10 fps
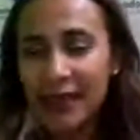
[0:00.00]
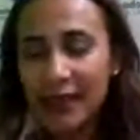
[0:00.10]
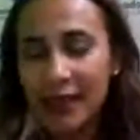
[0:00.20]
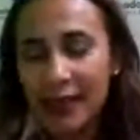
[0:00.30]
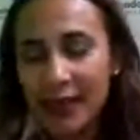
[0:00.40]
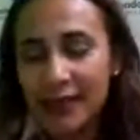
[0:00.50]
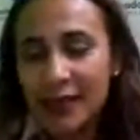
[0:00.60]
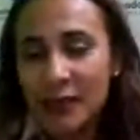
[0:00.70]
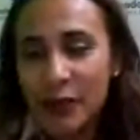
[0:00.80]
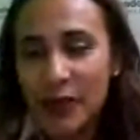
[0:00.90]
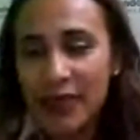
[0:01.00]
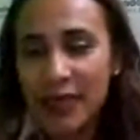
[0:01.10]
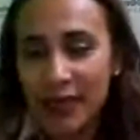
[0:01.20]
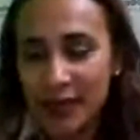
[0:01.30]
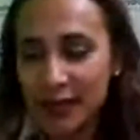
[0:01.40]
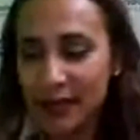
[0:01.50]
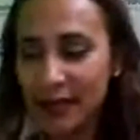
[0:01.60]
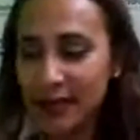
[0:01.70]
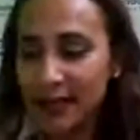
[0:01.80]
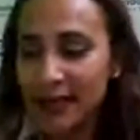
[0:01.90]
I didn't bring my
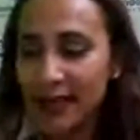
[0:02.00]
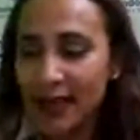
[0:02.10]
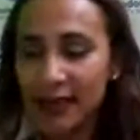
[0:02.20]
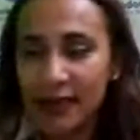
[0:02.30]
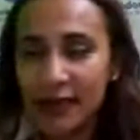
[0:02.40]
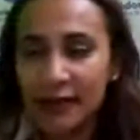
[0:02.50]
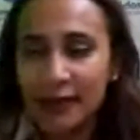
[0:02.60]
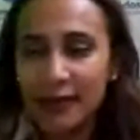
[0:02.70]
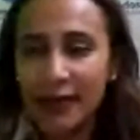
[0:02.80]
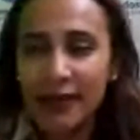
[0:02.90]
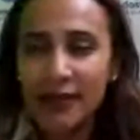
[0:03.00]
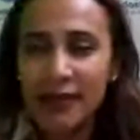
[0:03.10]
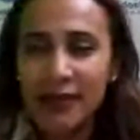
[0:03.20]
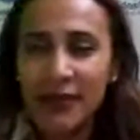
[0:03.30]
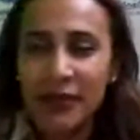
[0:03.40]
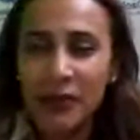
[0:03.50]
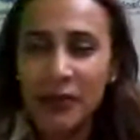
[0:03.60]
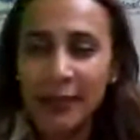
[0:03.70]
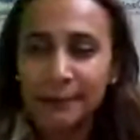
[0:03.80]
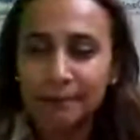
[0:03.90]
glasses, eh? I can see
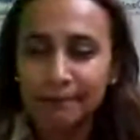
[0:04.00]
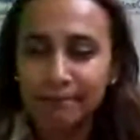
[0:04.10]
very well.